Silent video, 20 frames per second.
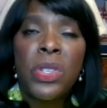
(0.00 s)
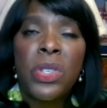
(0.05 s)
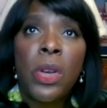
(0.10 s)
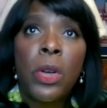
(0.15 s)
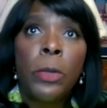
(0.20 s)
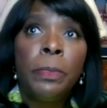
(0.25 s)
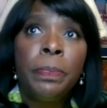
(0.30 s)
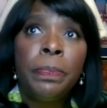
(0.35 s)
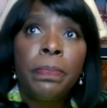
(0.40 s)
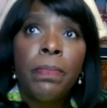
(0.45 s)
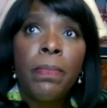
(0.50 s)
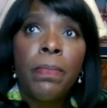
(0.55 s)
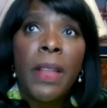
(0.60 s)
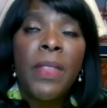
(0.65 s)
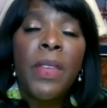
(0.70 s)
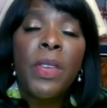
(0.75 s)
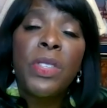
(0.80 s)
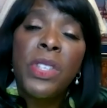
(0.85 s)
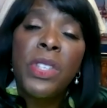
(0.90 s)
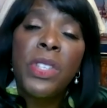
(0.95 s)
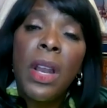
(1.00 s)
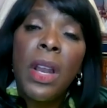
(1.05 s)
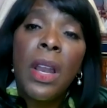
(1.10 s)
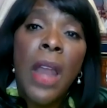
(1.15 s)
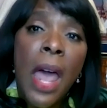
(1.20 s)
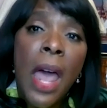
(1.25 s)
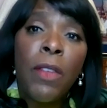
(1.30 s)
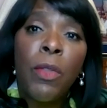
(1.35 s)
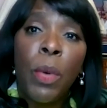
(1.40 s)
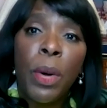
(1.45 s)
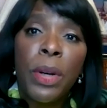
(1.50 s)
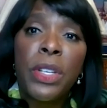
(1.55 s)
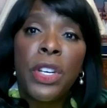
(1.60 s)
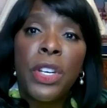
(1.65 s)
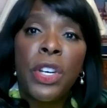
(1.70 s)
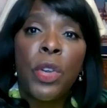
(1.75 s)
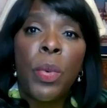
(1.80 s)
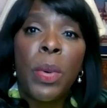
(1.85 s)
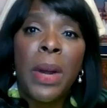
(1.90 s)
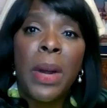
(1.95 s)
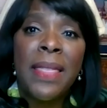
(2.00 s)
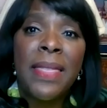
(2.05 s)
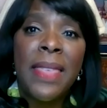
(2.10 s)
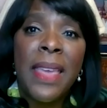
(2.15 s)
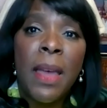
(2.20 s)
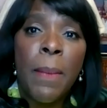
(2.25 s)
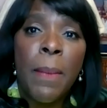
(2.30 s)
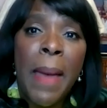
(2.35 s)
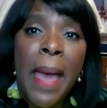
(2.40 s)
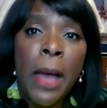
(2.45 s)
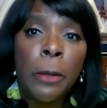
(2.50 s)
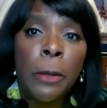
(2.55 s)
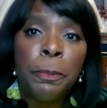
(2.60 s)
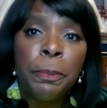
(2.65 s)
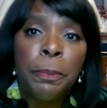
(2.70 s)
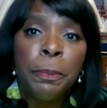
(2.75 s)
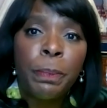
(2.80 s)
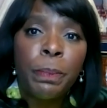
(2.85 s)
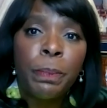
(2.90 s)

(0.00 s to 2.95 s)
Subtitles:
So there's still a lot of work to do when I think about